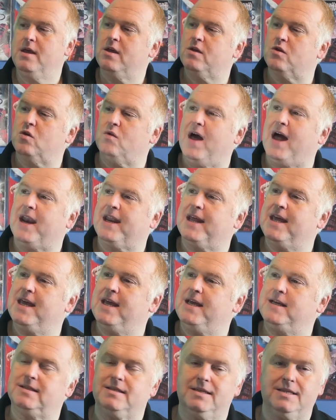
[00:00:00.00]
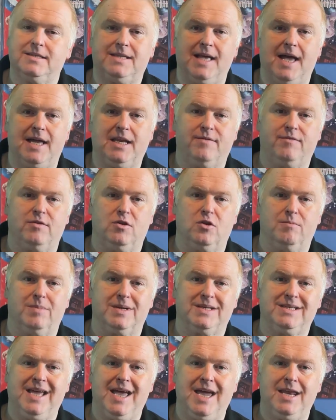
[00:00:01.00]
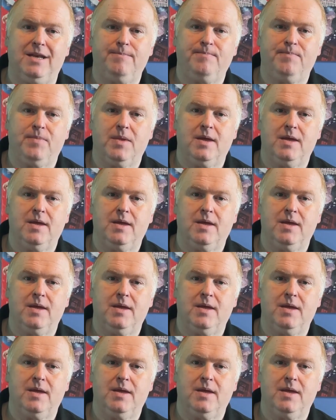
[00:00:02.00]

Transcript: So that is Daredevil number 10.